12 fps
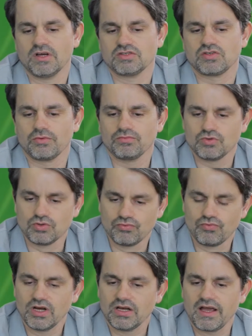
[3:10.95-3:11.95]
So you
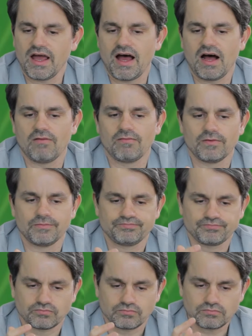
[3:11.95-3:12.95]
really have
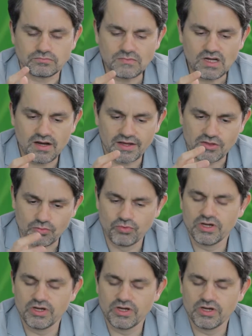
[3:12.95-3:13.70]
like the